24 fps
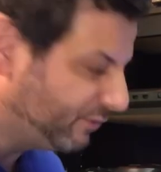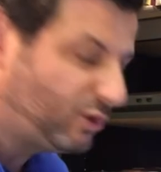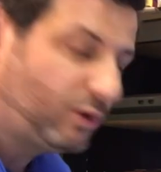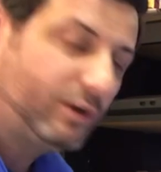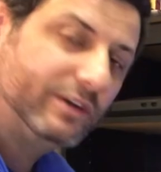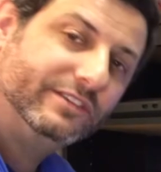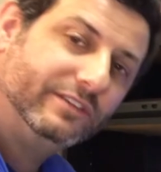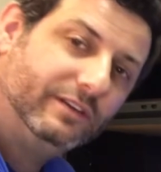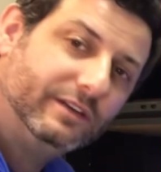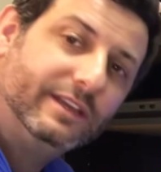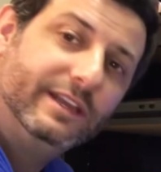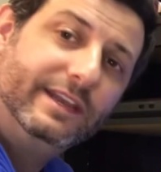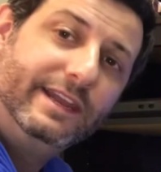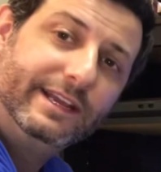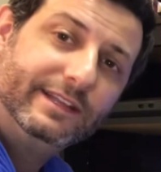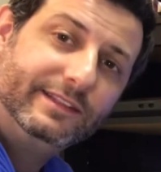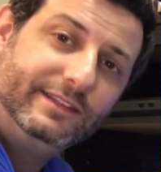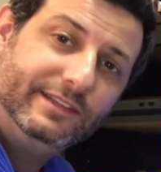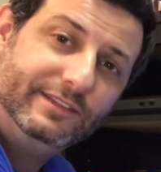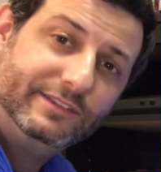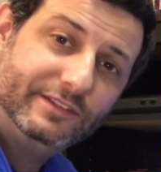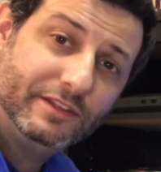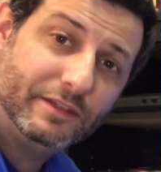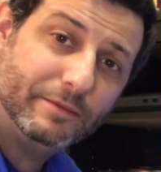course, I'll connect
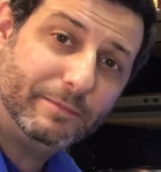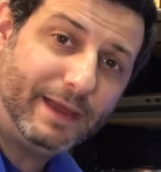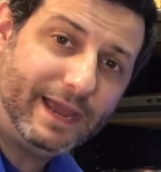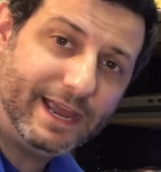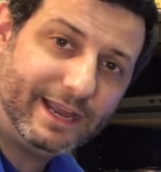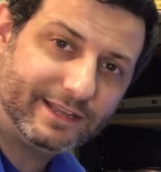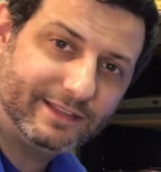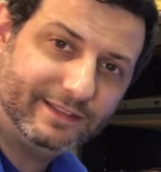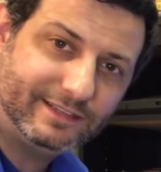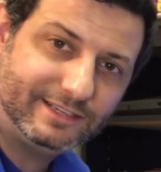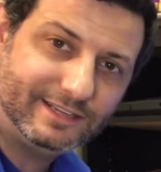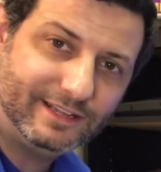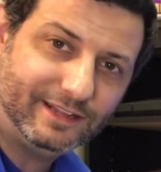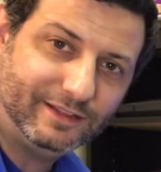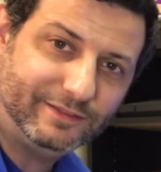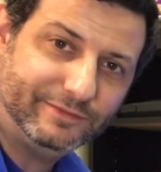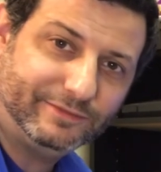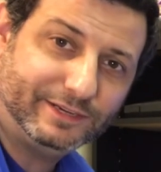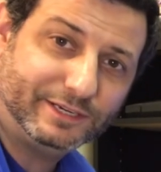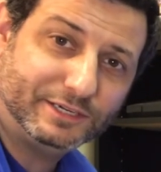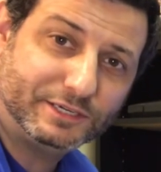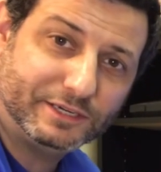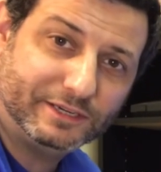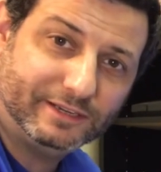these to the back of the
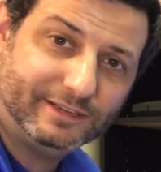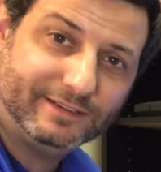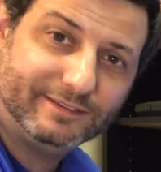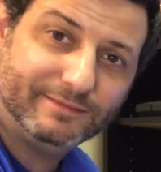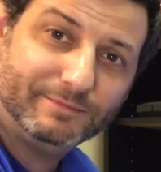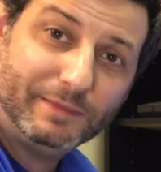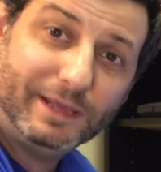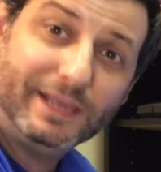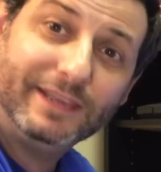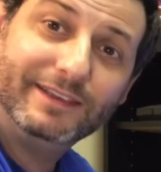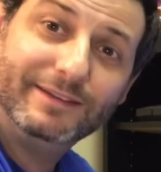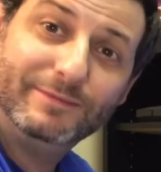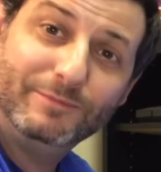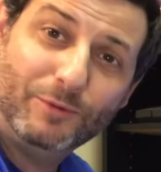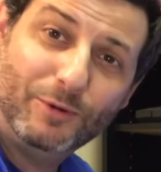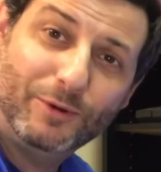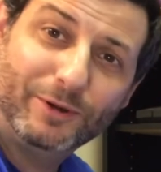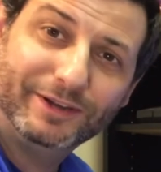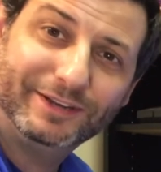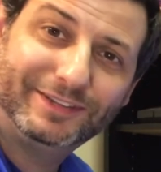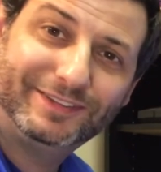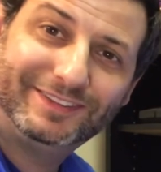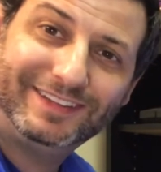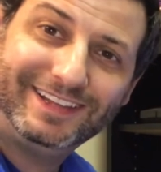television and make it
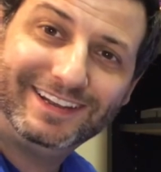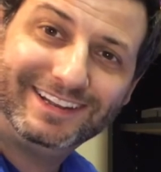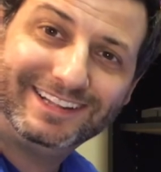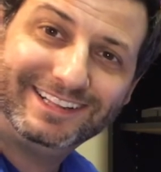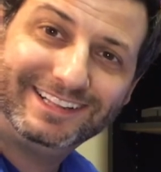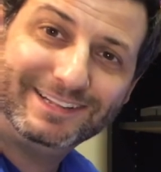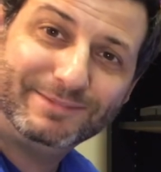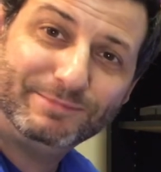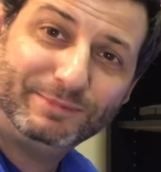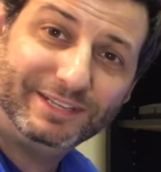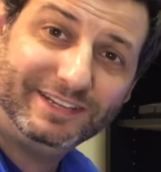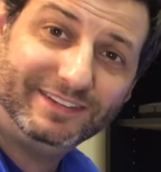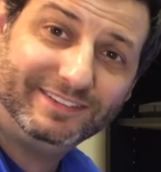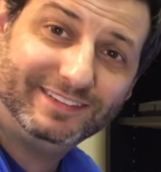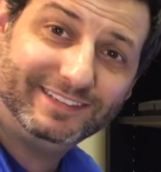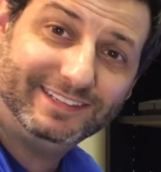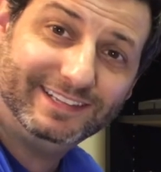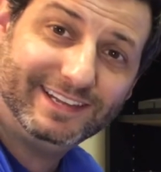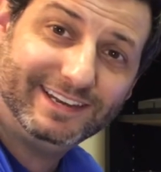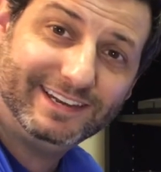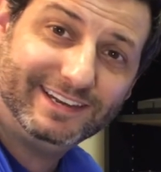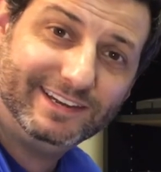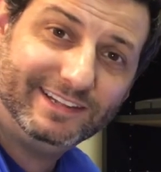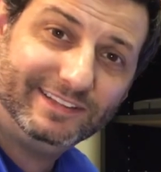more aesthetically pleasing
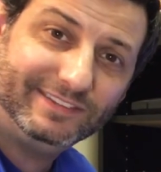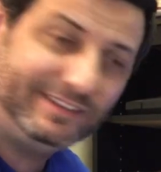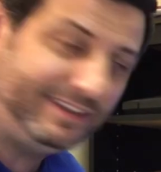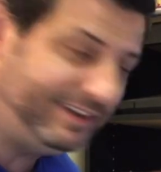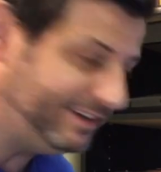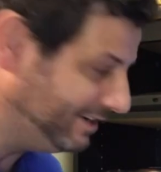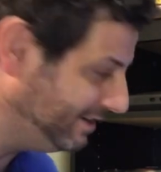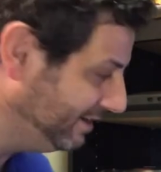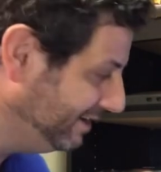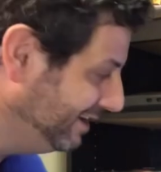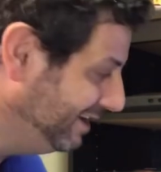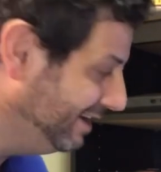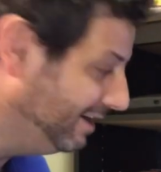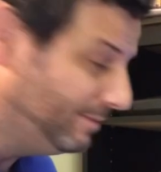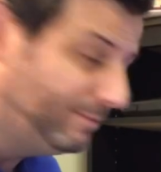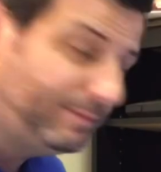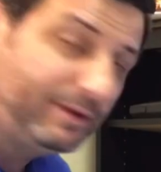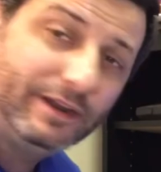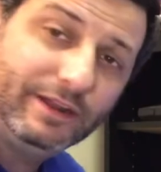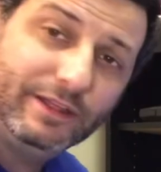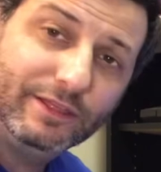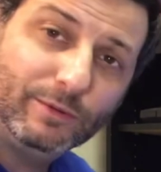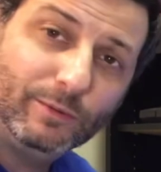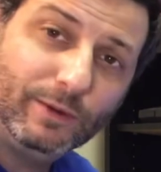than it is here,
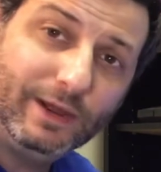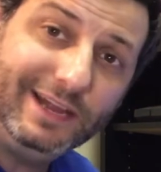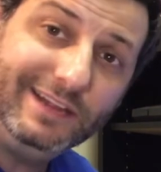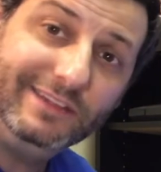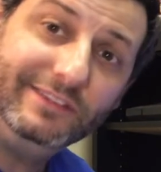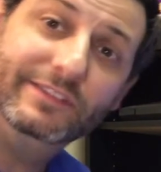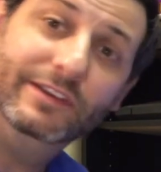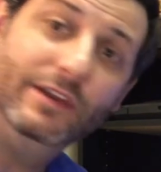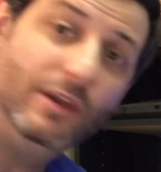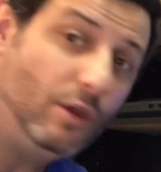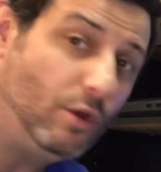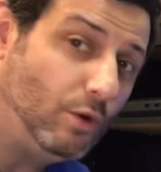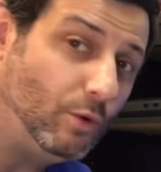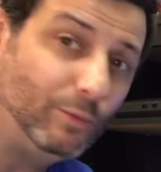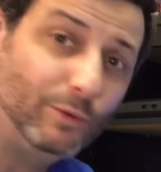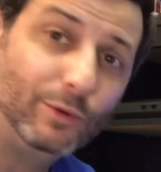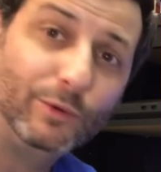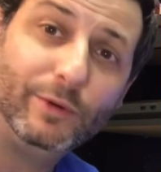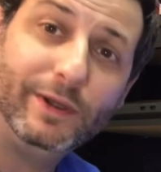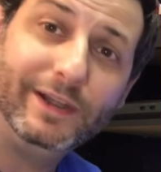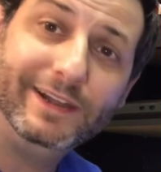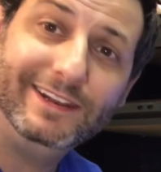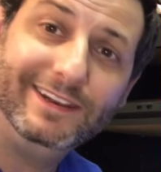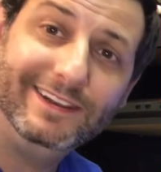but otherwise, we're
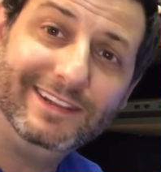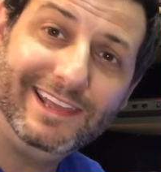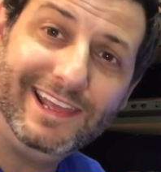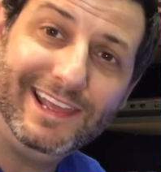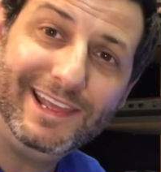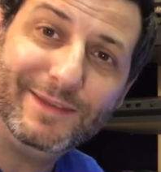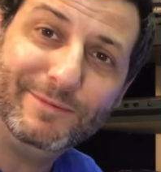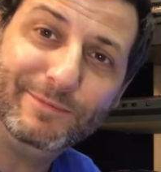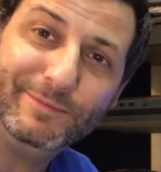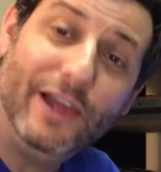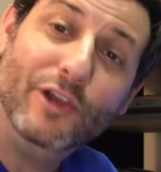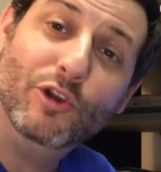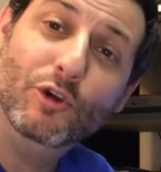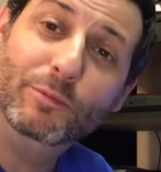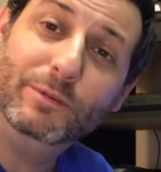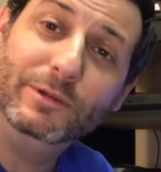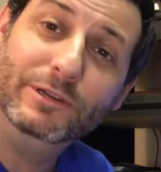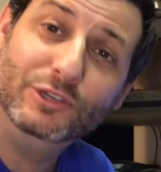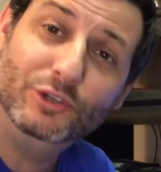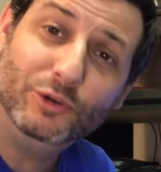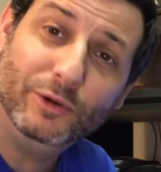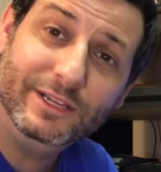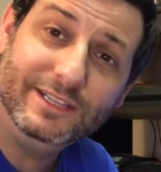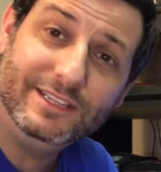ready to game. I hope you
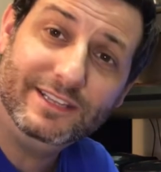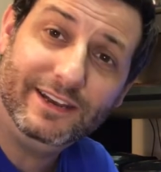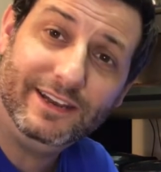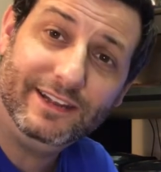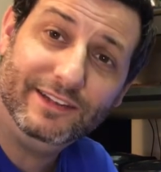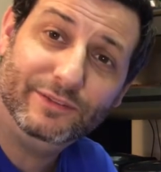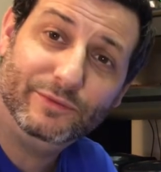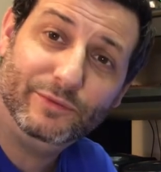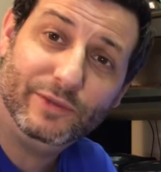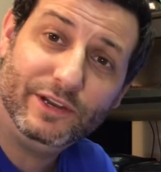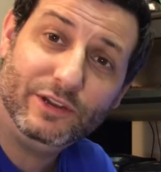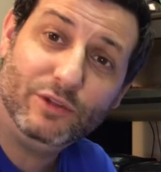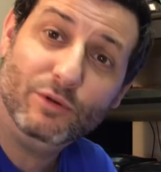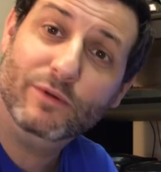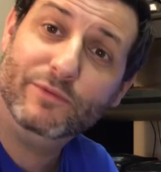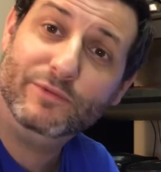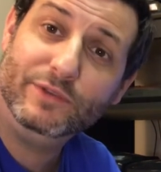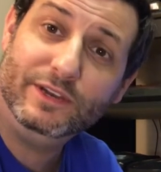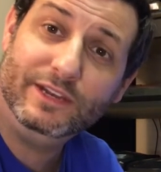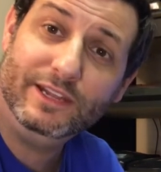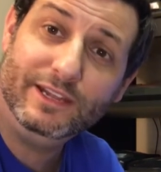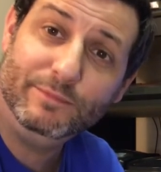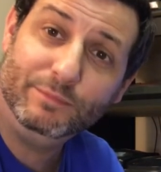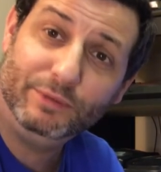enjoyed today's video. If
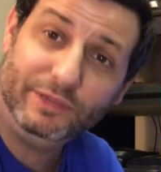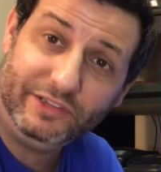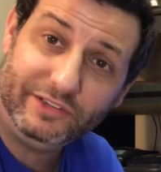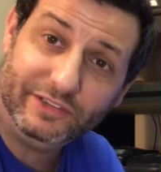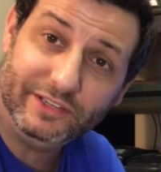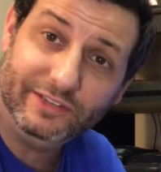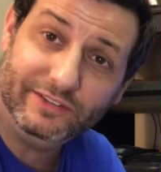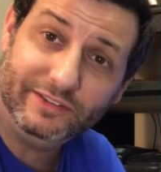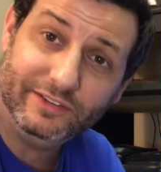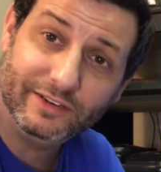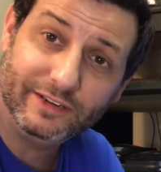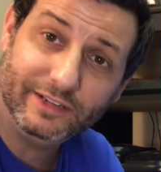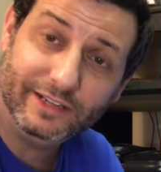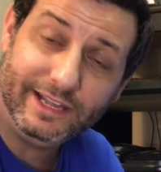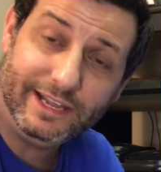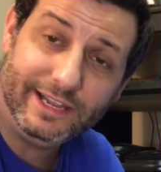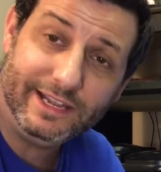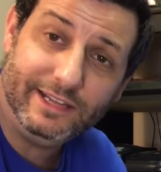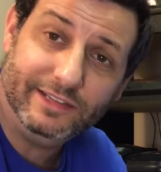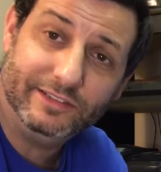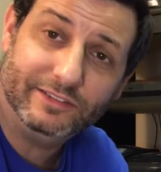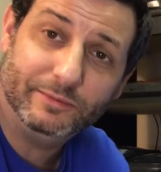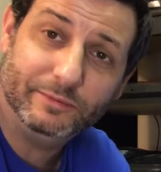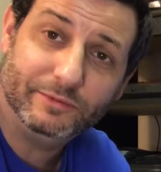you did, please consider
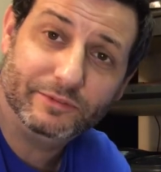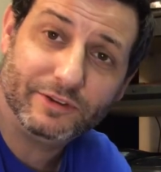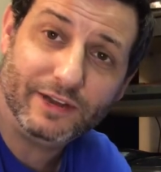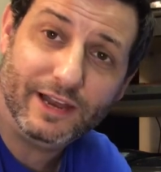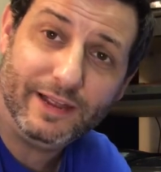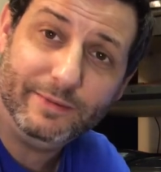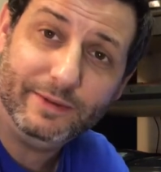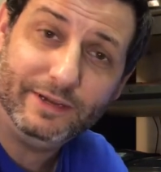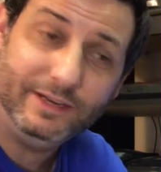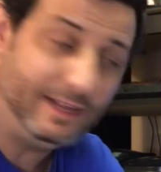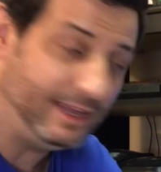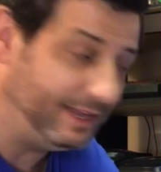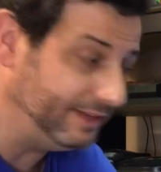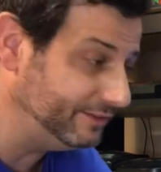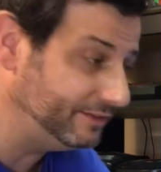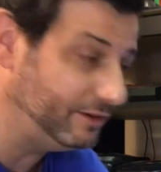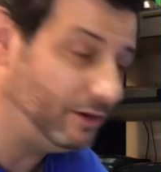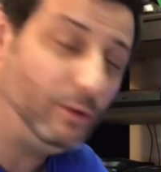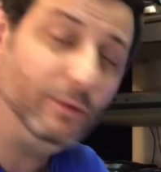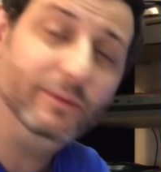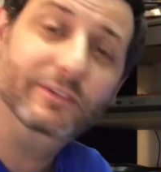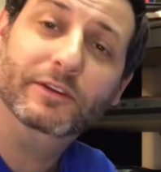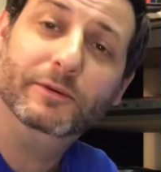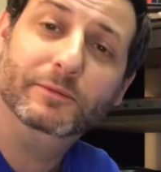liking and subscribing, as it
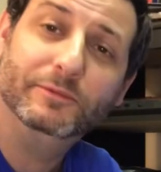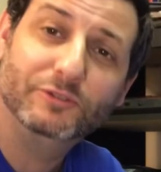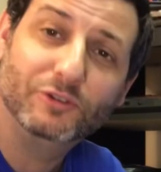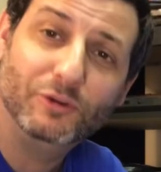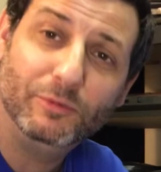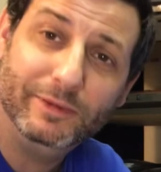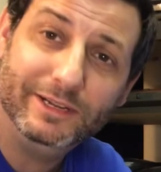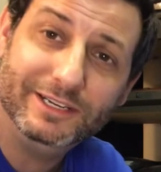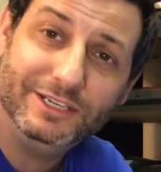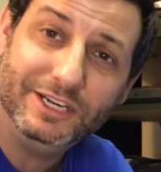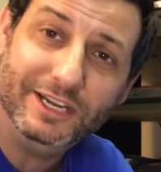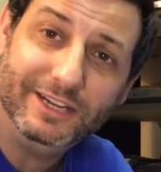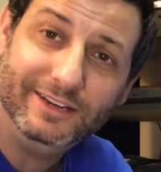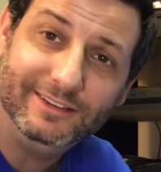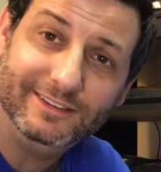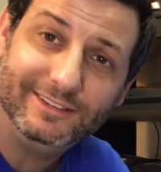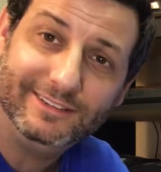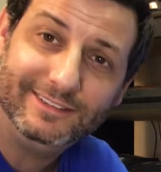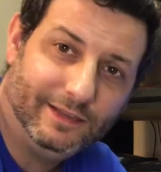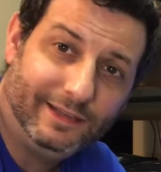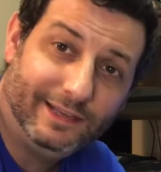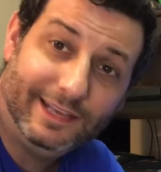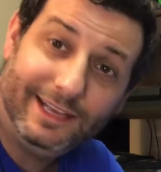always helps grow my channel.